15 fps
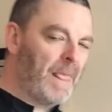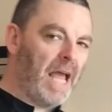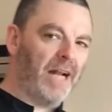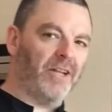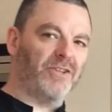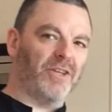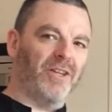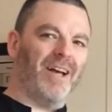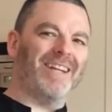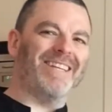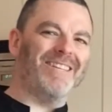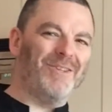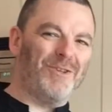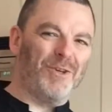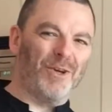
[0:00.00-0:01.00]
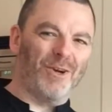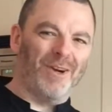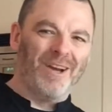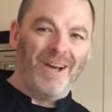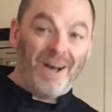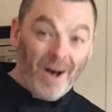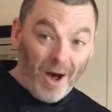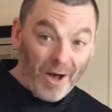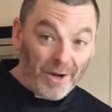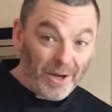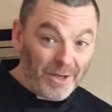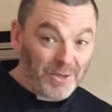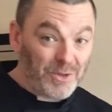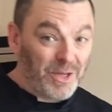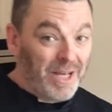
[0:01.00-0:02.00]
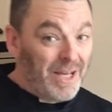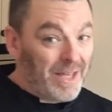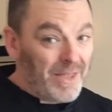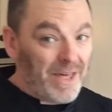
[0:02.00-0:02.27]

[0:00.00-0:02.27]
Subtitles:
and it's a lot easier on us